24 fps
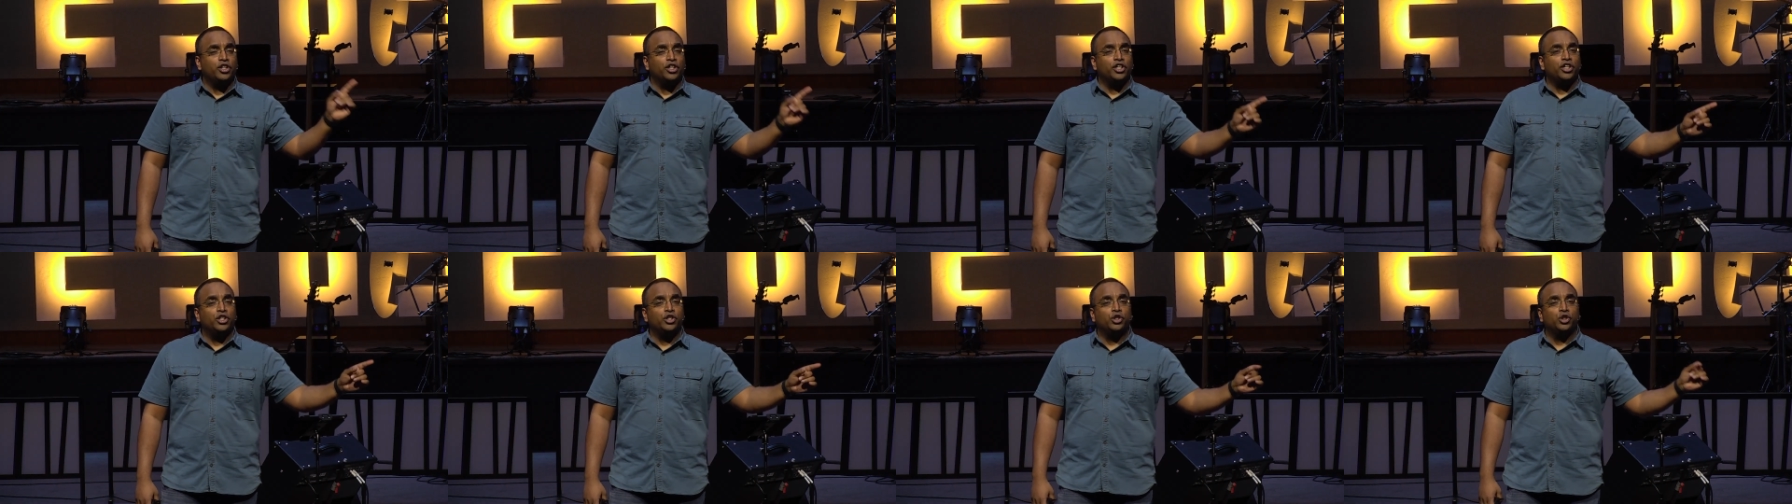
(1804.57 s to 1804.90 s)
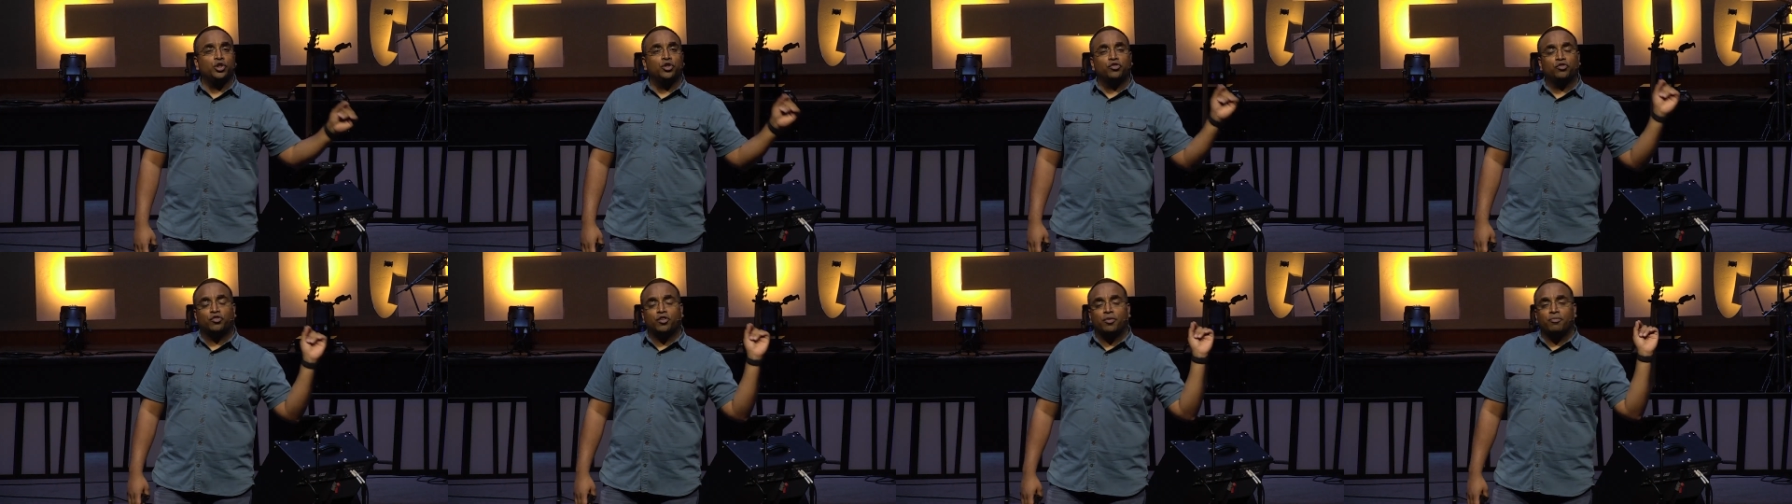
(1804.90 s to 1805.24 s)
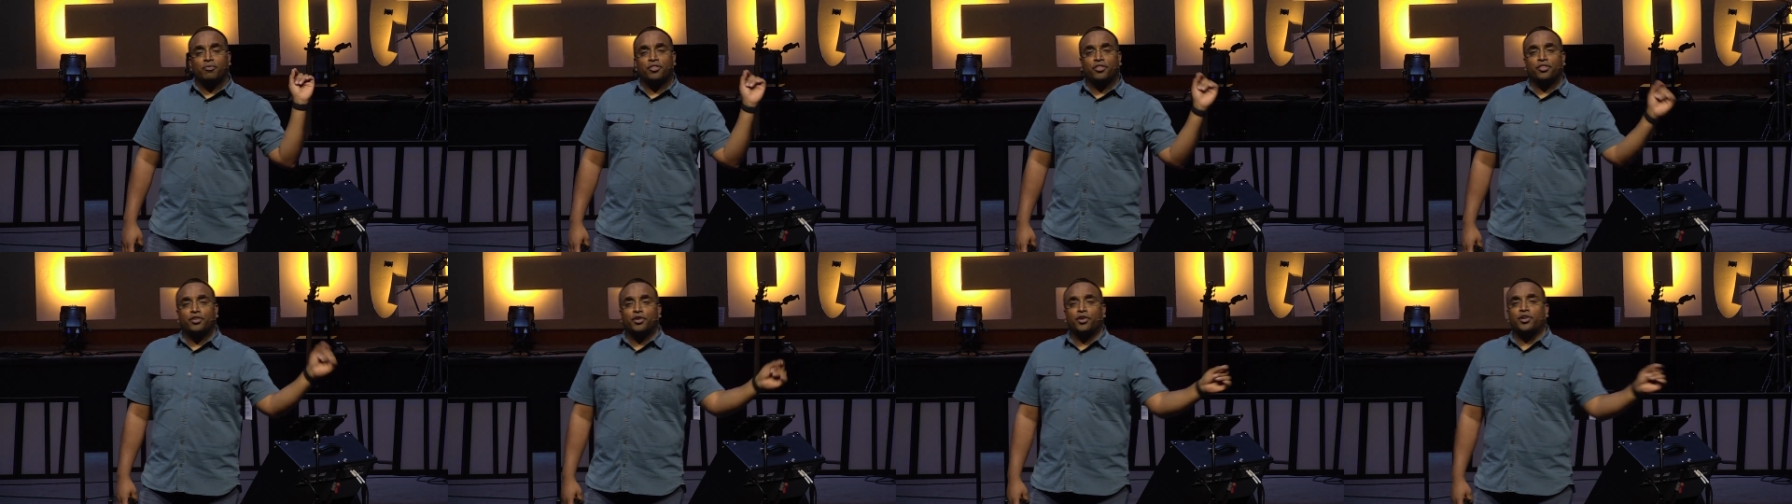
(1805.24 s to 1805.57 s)
going to do from
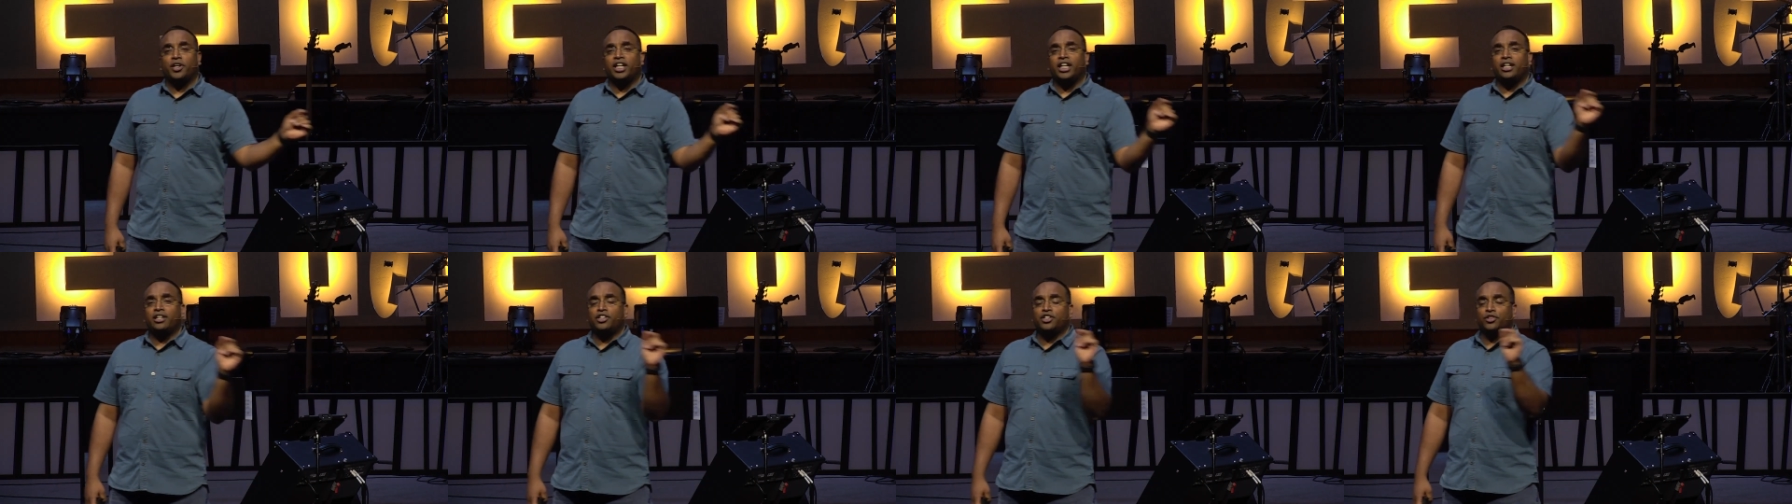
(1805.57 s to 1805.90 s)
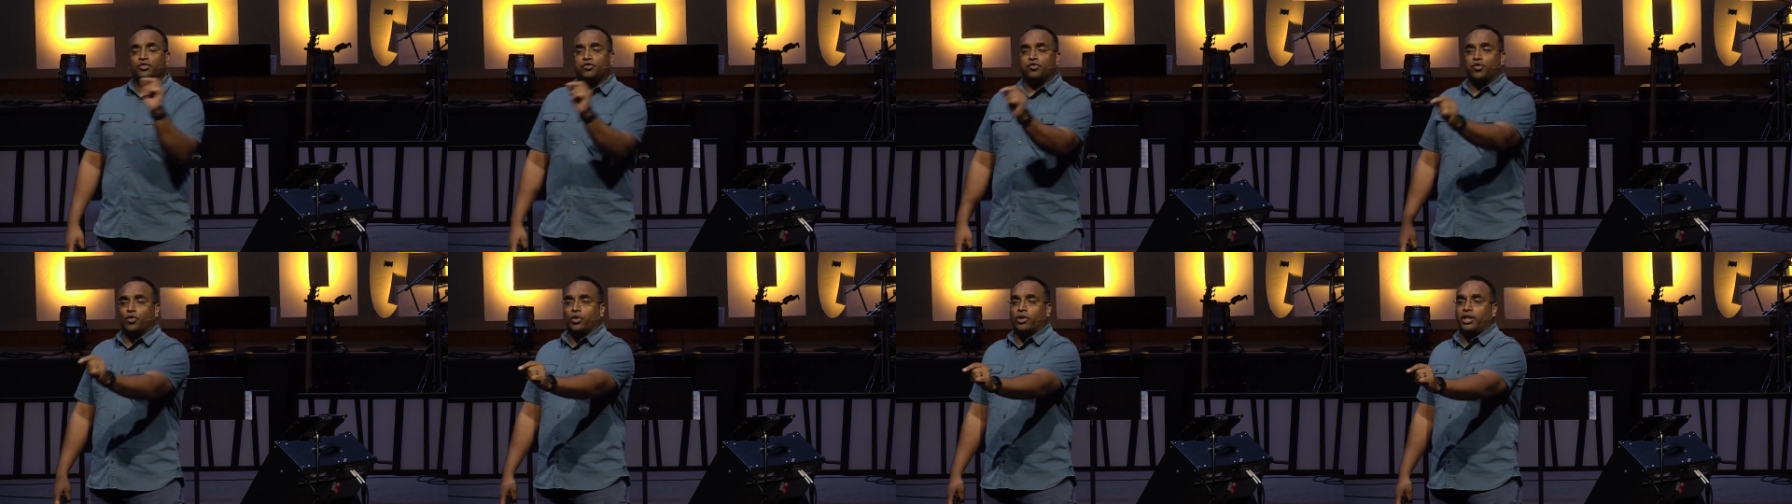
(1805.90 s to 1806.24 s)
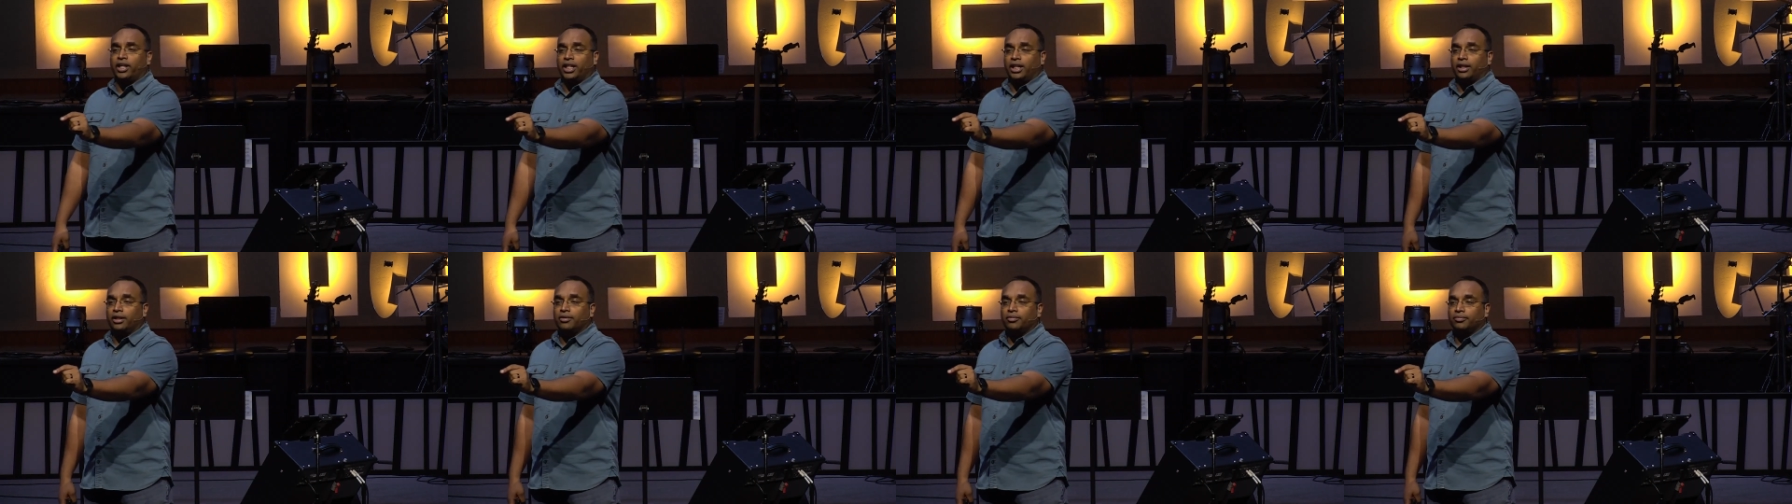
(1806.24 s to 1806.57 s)
30 to
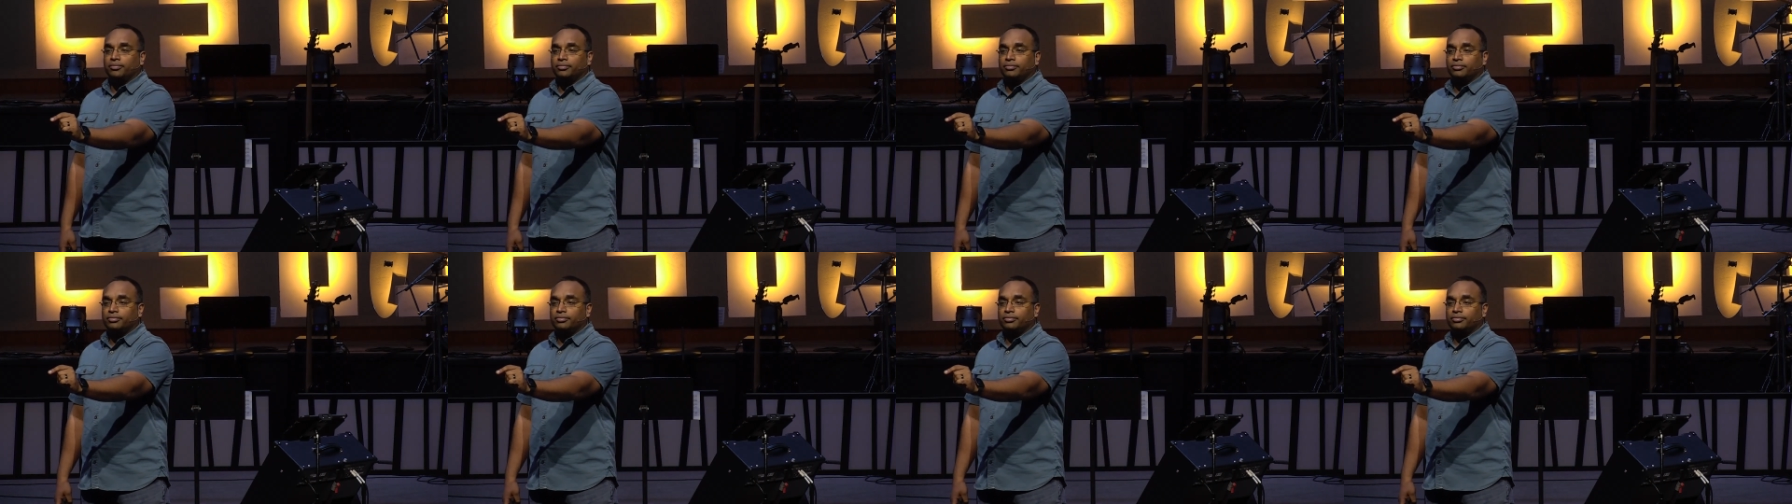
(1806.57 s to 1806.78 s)
40?